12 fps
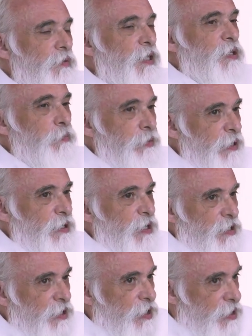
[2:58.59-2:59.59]
It's being
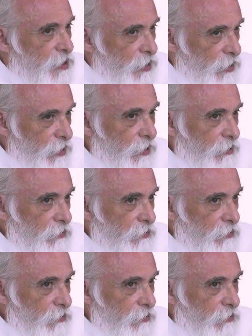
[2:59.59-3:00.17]
existed.